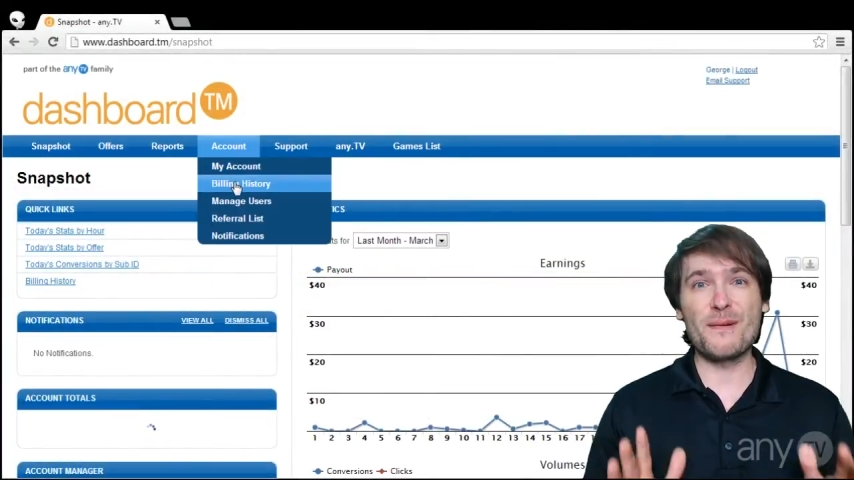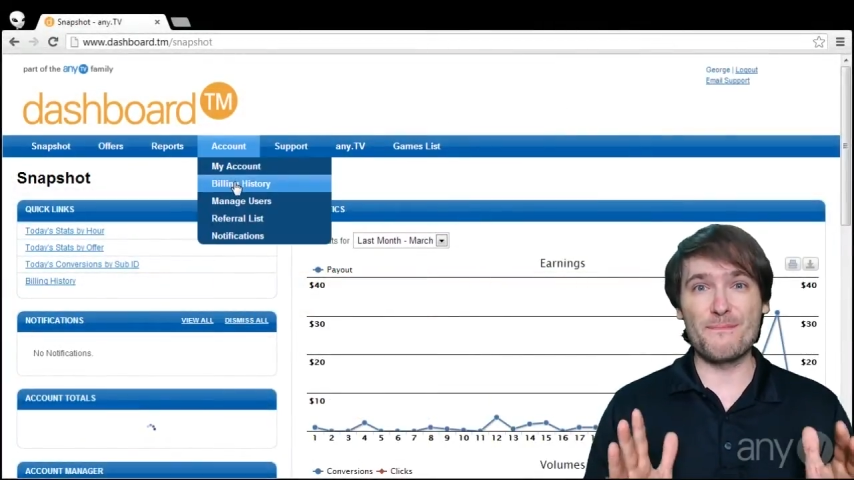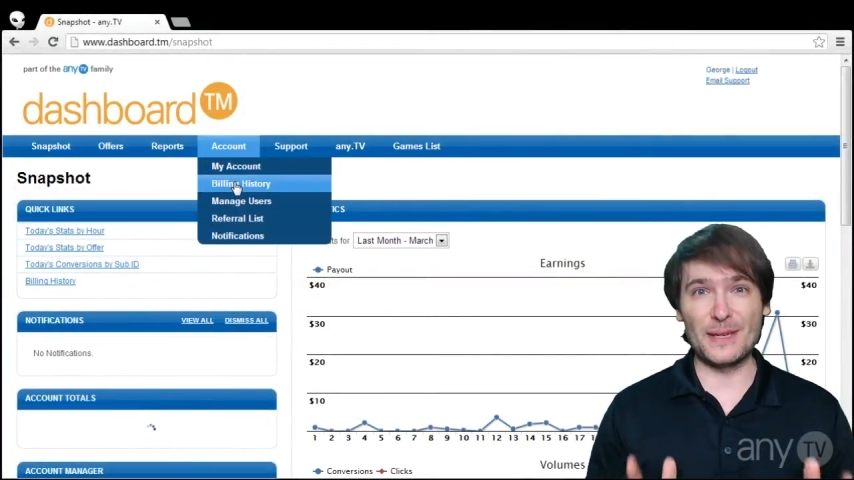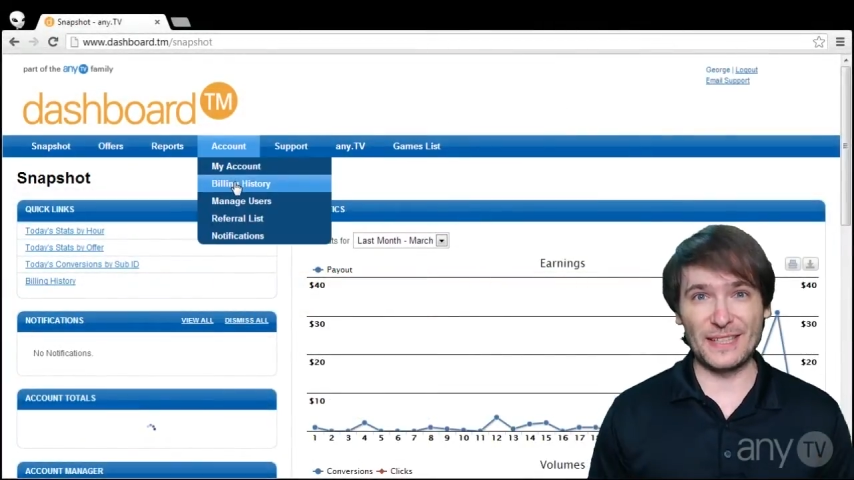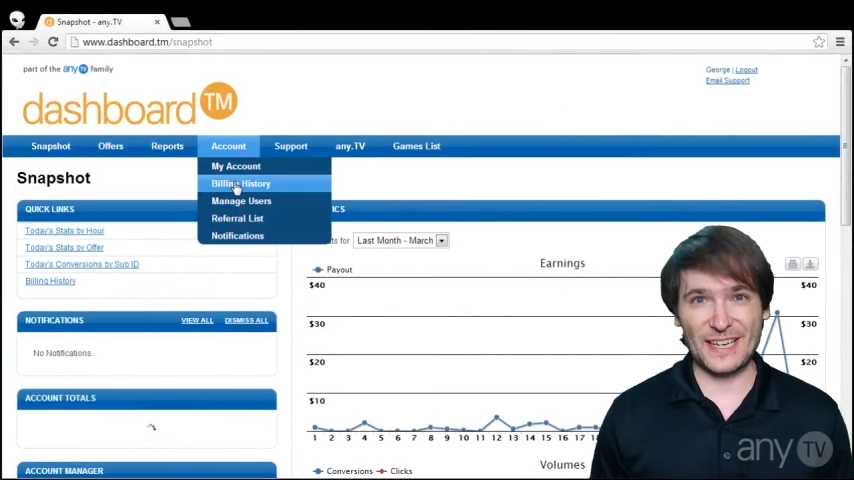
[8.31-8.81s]

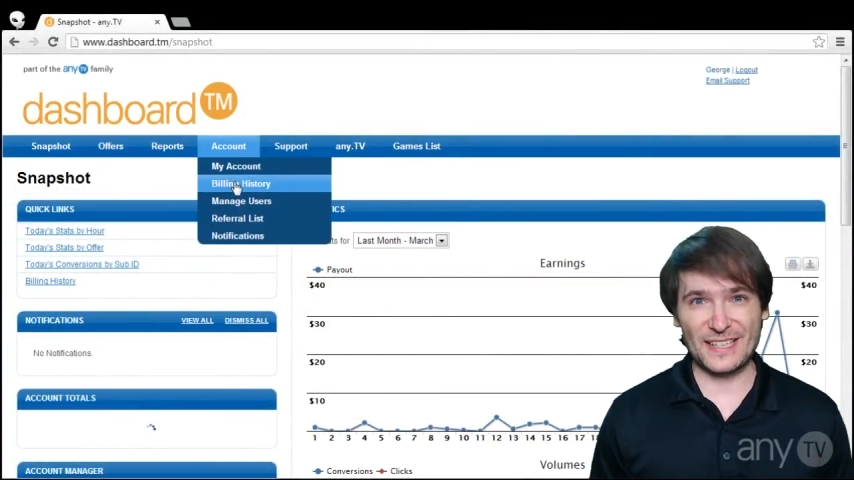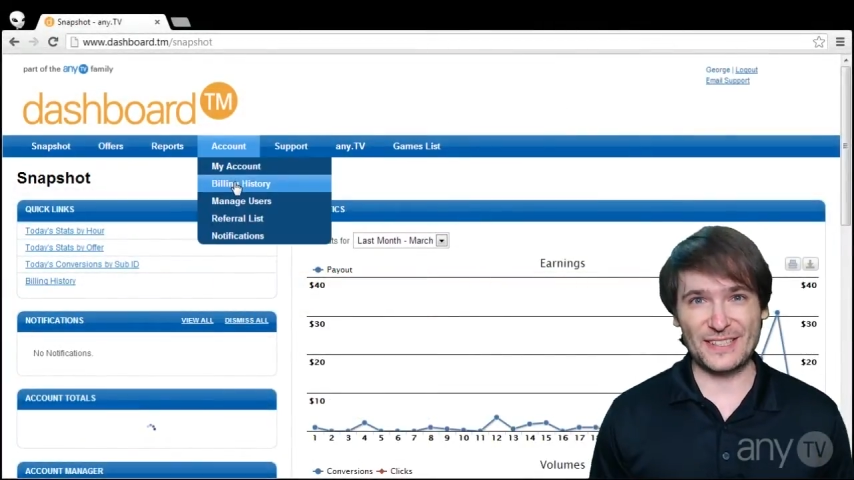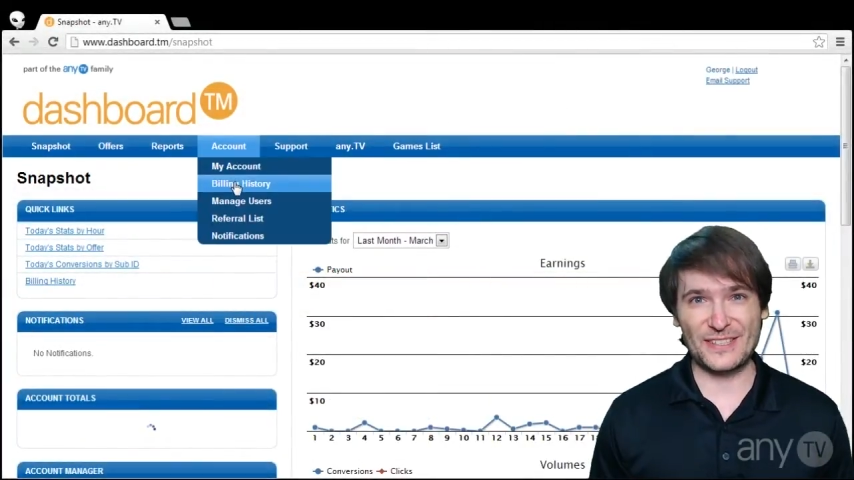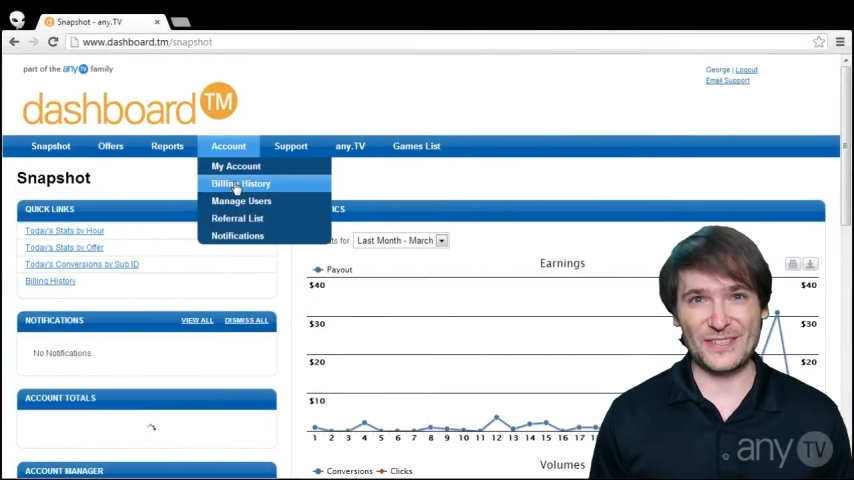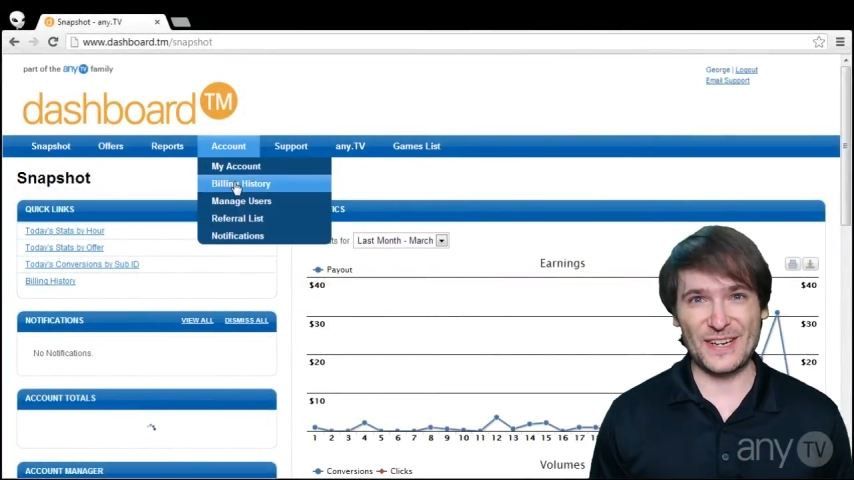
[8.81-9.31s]
Billing
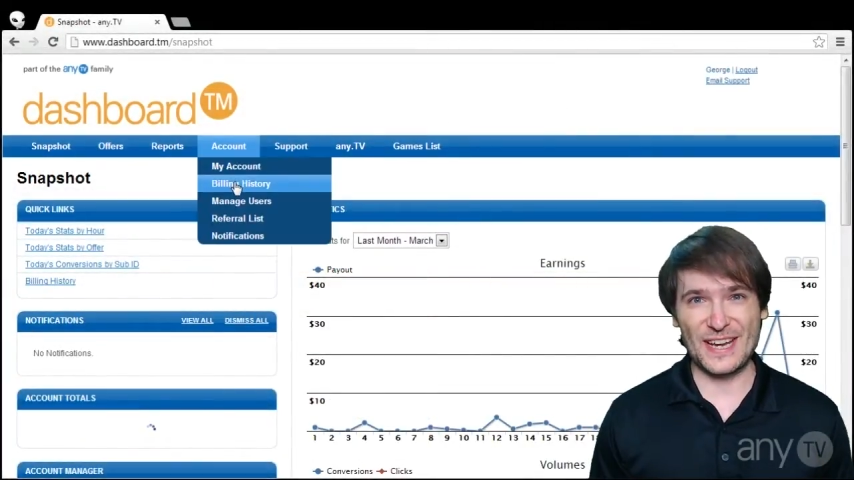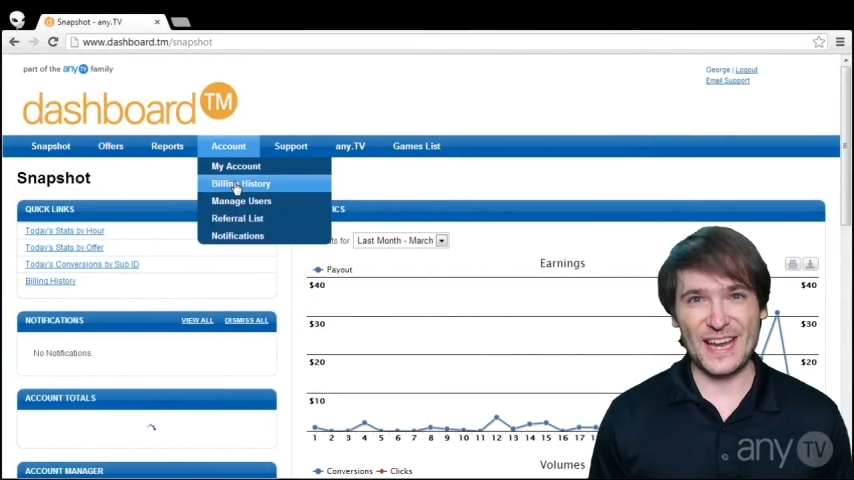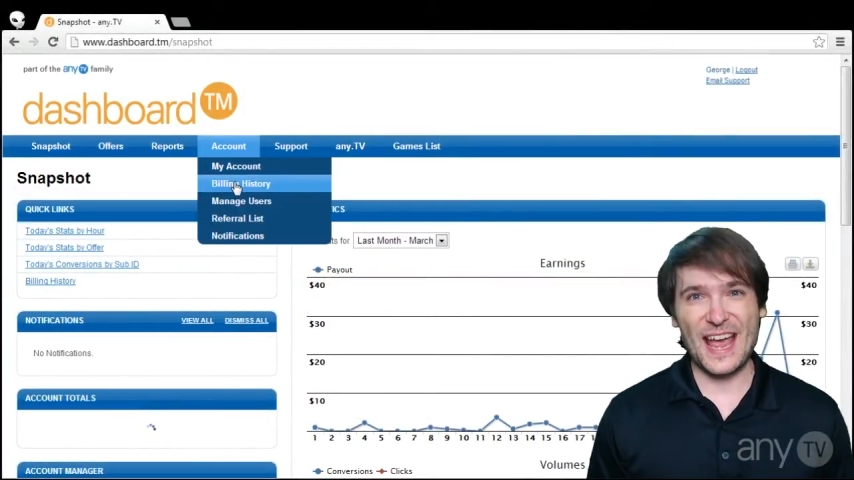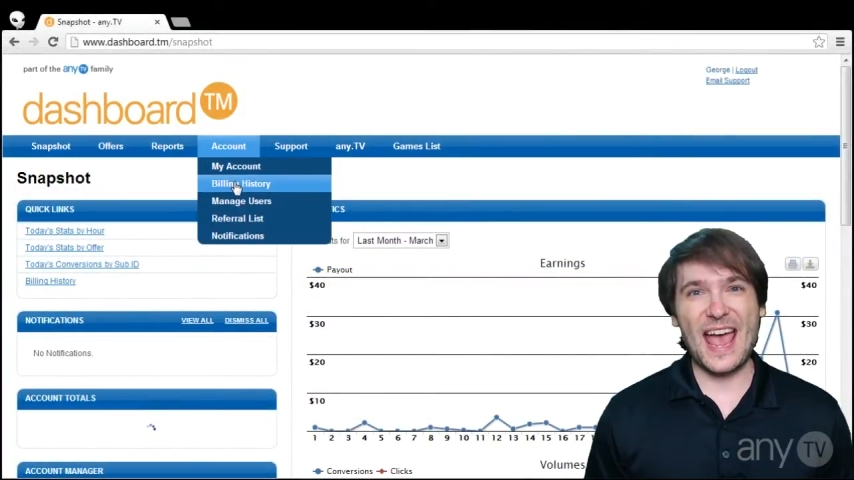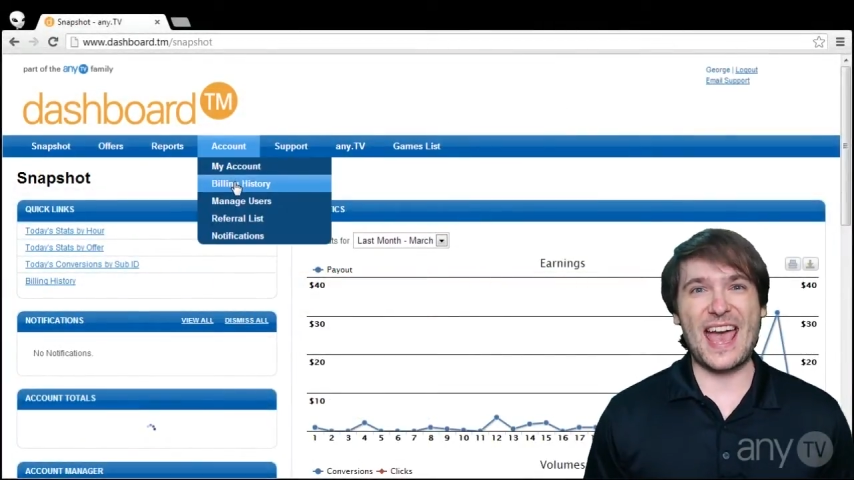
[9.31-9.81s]
History,
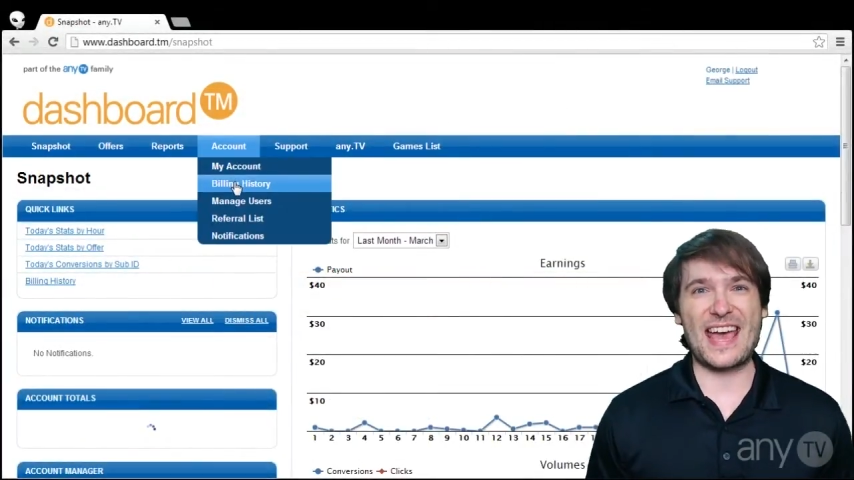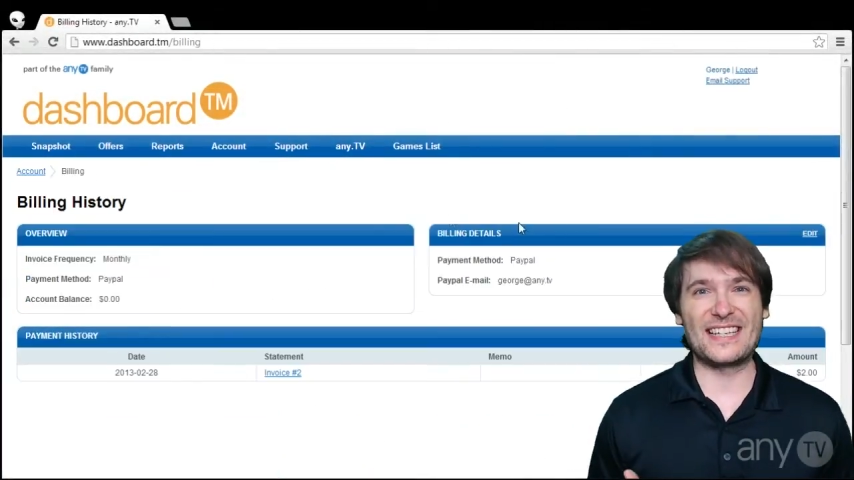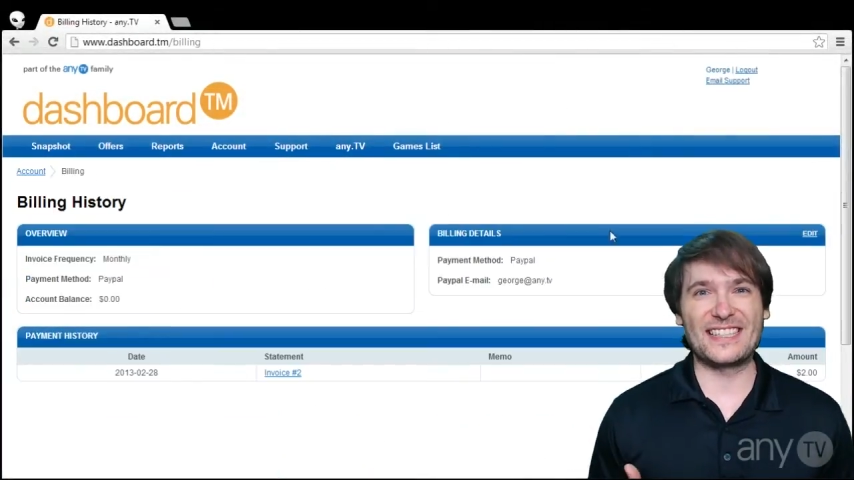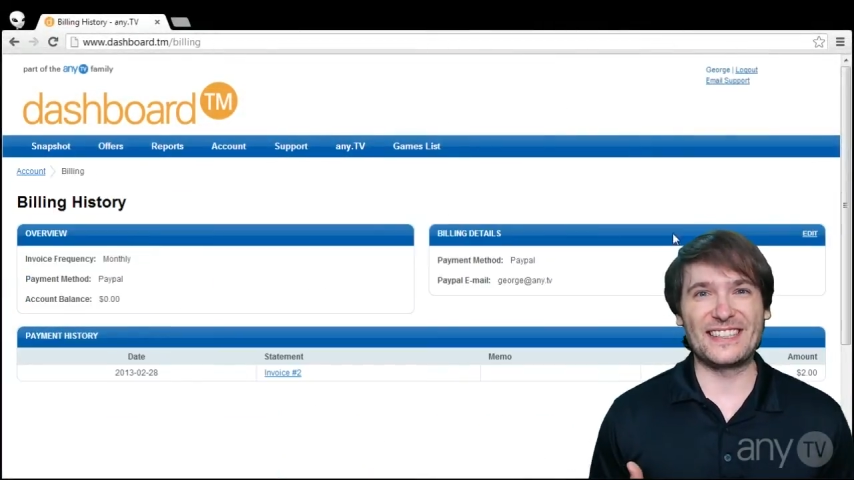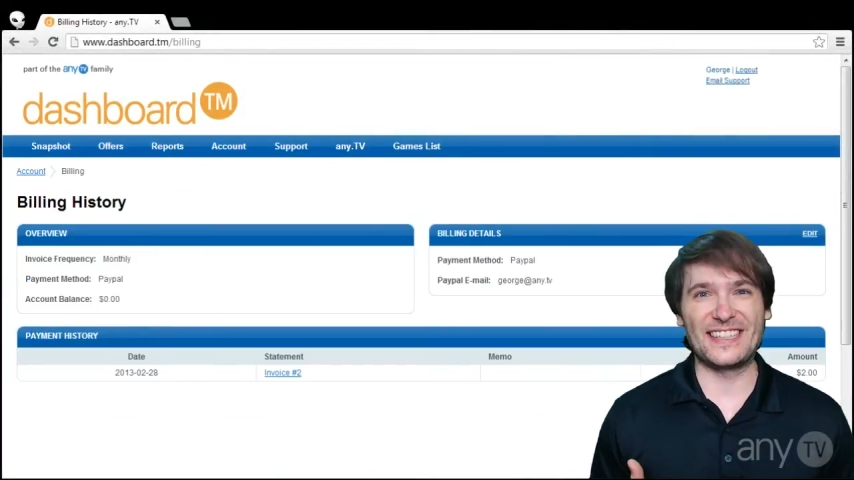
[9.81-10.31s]

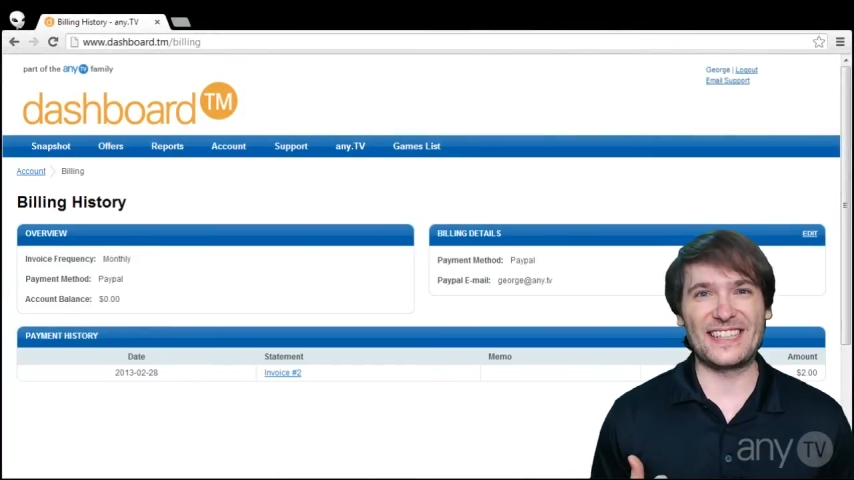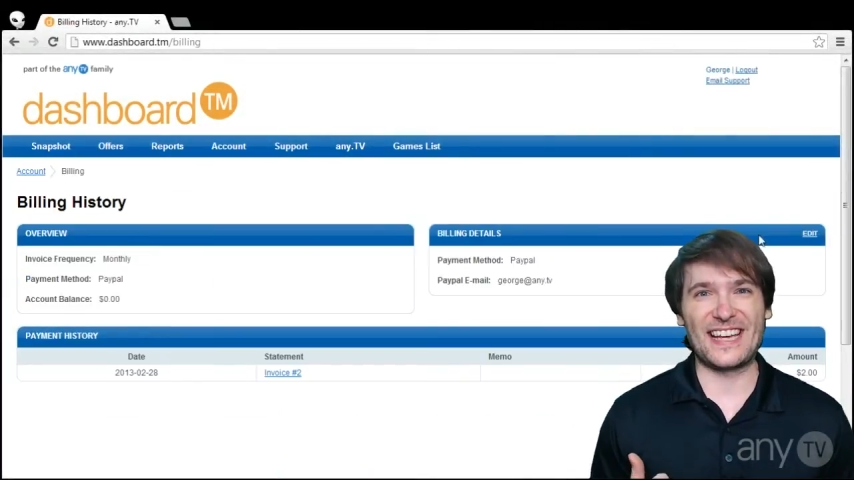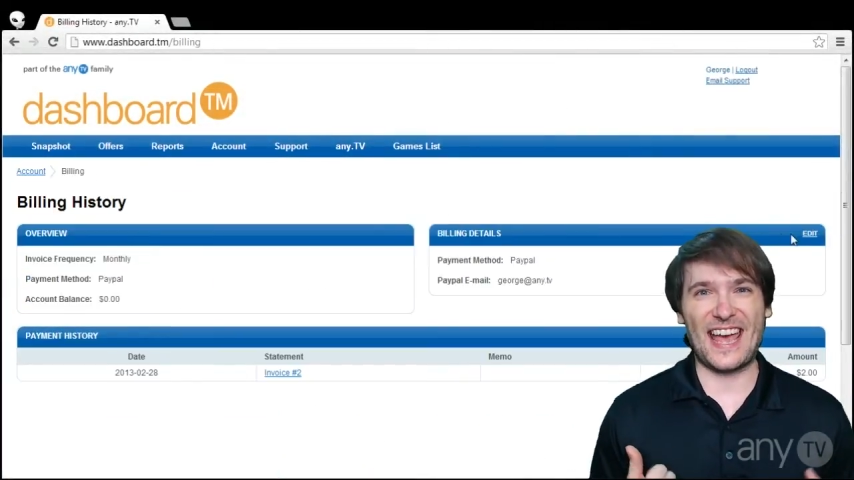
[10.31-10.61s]
and click